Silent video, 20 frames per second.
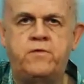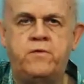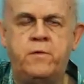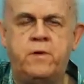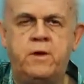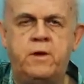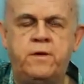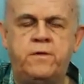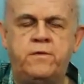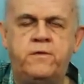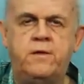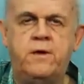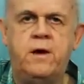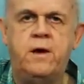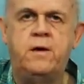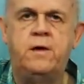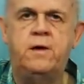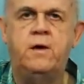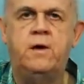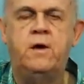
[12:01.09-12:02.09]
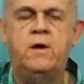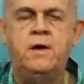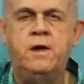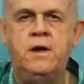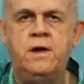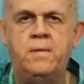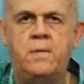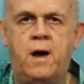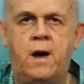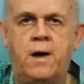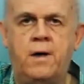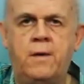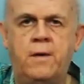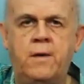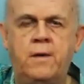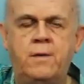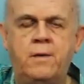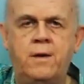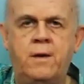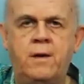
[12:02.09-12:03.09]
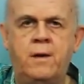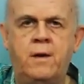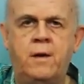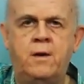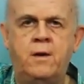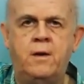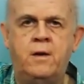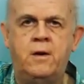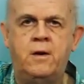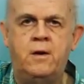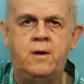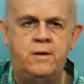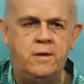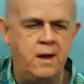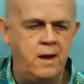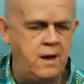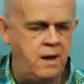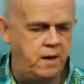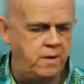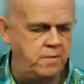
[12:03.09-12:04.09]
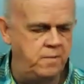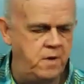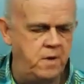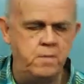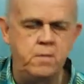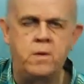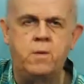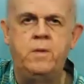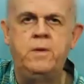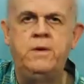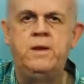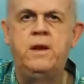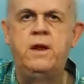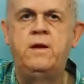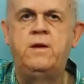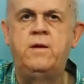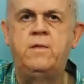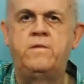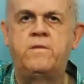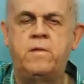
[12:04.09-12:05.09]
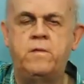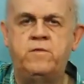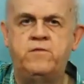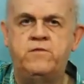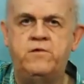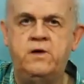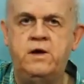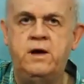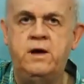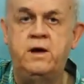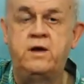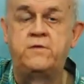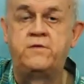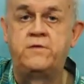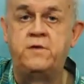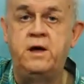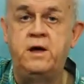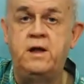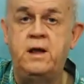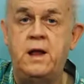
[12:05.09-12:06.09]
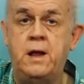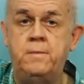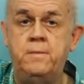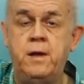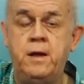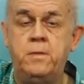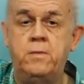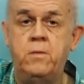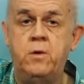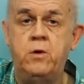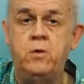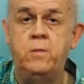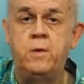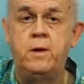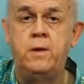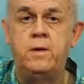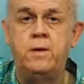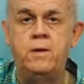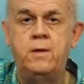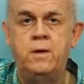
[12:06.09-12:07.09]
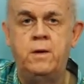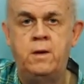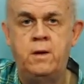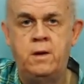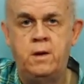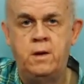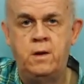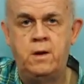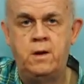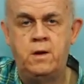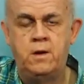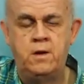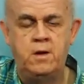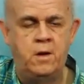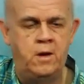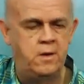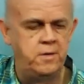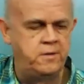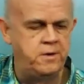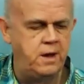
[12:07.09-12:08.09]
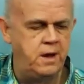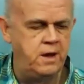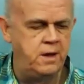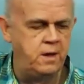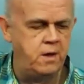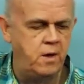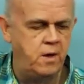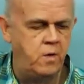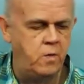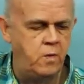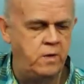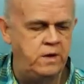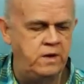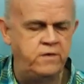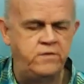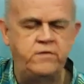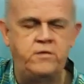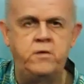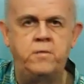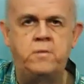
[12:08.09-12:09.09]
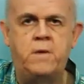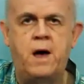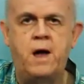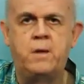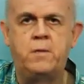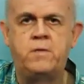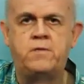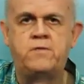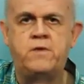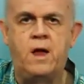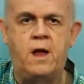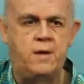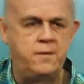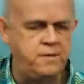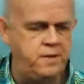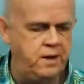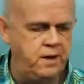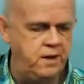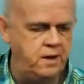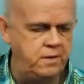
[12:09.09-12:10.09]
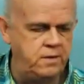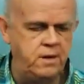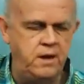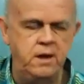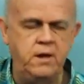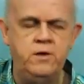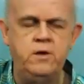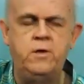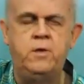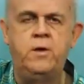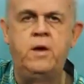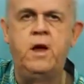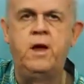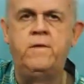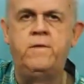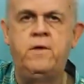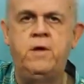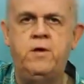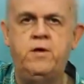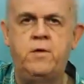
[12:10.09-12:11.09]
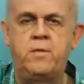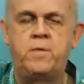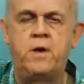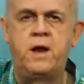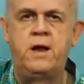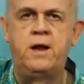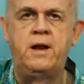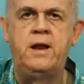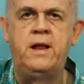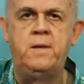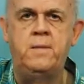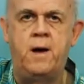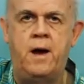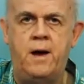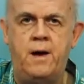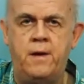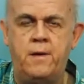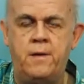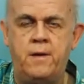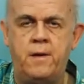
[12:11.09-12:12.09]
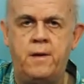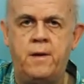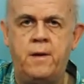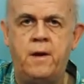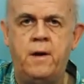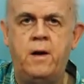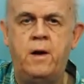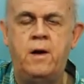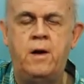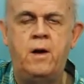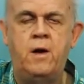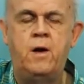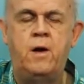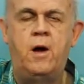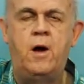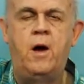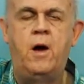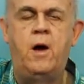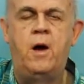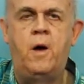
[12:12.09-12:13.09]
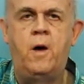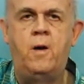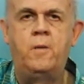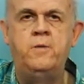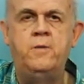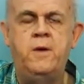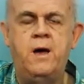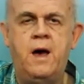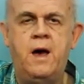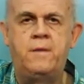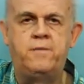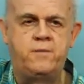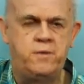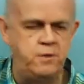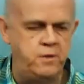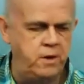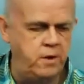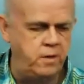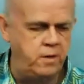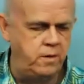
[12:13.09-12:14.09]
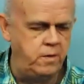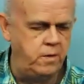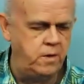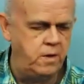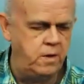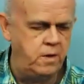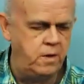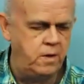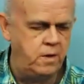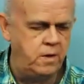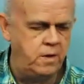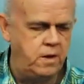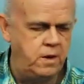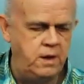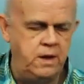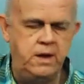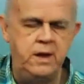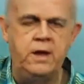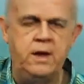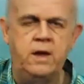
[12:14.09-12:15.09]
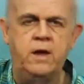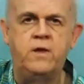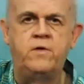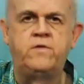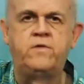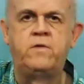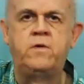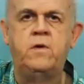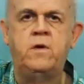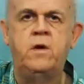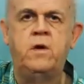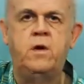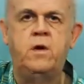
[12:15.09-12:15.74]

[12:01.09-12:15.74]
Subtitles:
strings. Okay? E minor. Now, remember we did it from G to C, that big movement? Okay? With these 2 bottom ones locked in, and you're playing E minor, all you have to do is